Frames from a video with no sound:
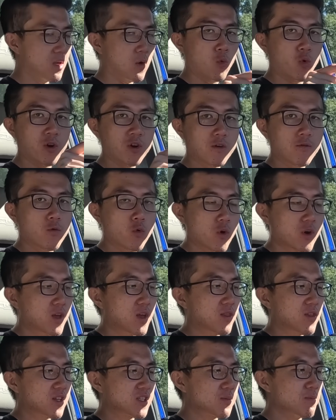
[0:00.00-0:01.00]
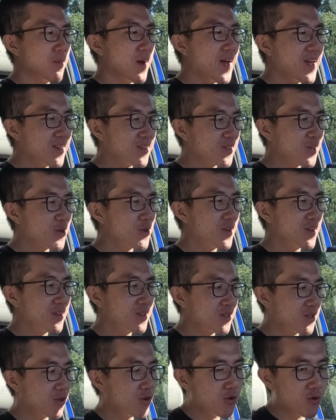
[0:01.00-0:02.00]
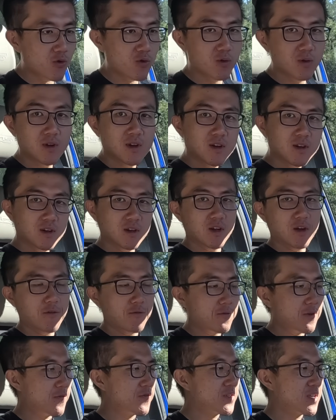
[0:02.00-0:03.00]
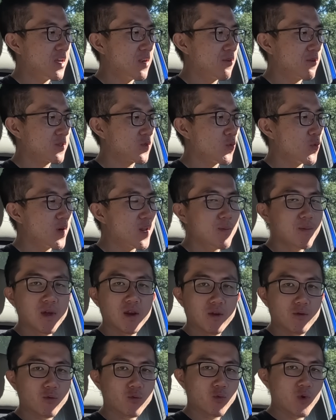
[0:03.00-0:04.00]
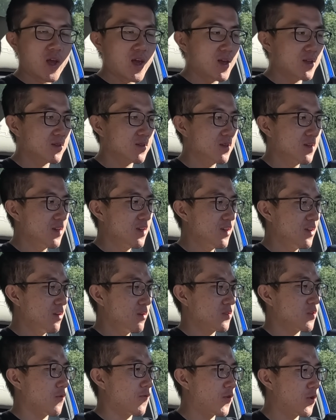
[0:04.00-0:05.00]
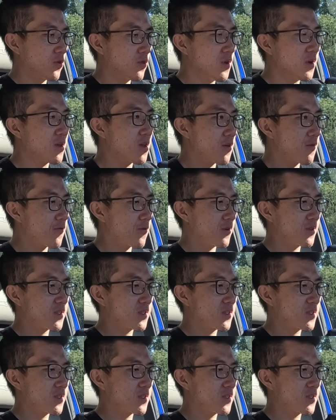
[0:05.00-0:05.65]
Now, word of warning, this might turn into a 15 or 20 minute rant. So if you're looking for